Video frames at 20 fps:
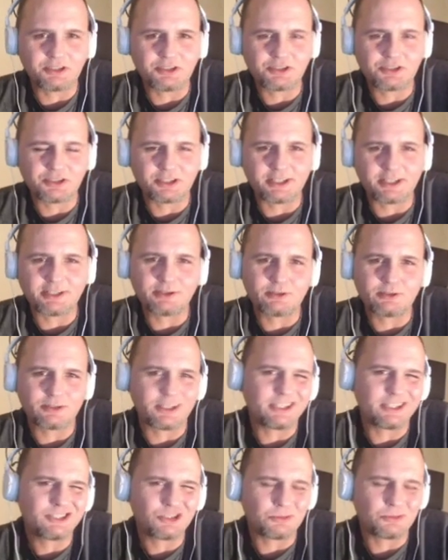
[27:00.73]
Usually, I don't
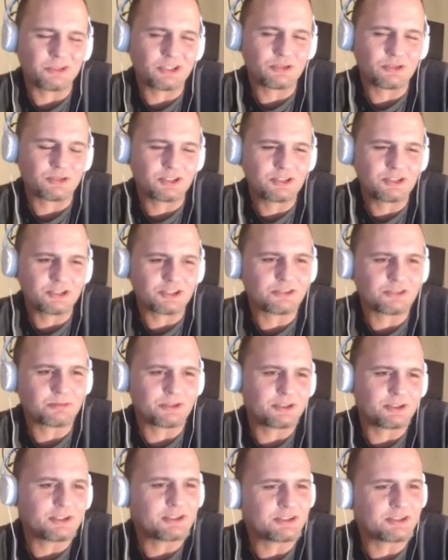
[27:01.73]
like too many Christians,
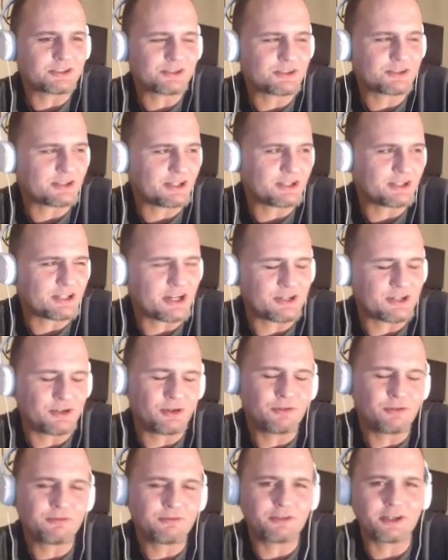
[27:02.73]
but I
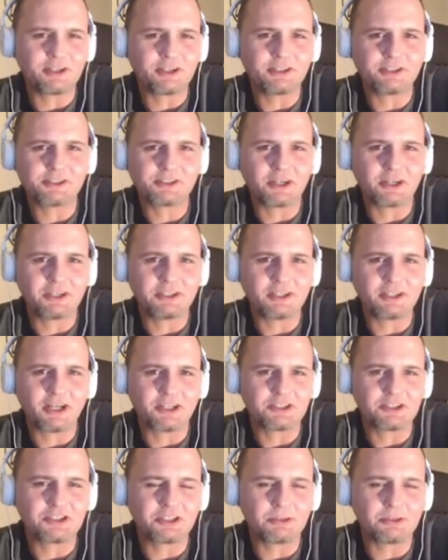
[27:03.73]
don't find his
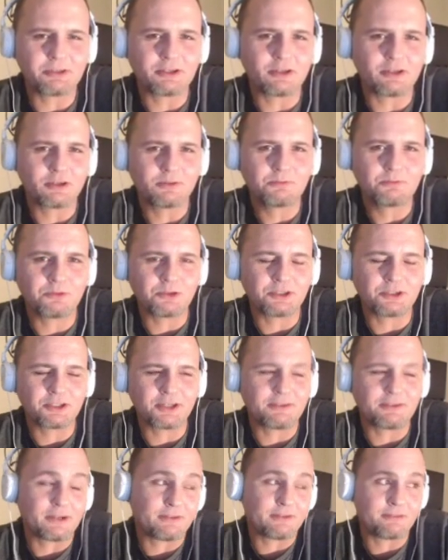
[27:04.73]
ideology to be harmful, and
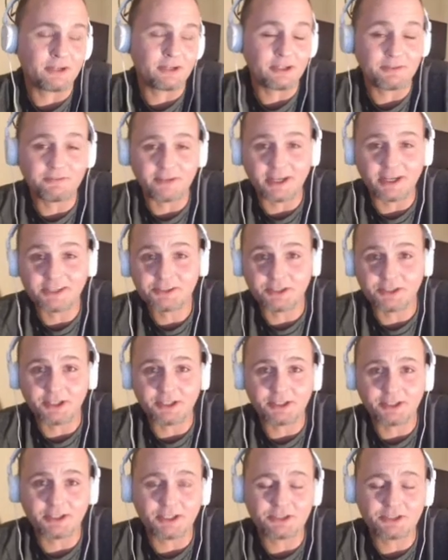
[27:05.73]
I find it
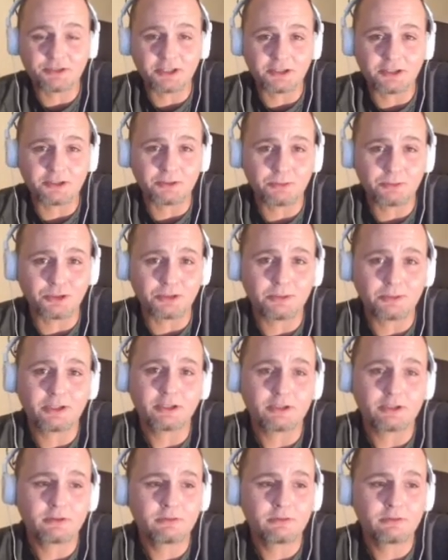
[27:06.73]
fascinating, and I try to learn more about it.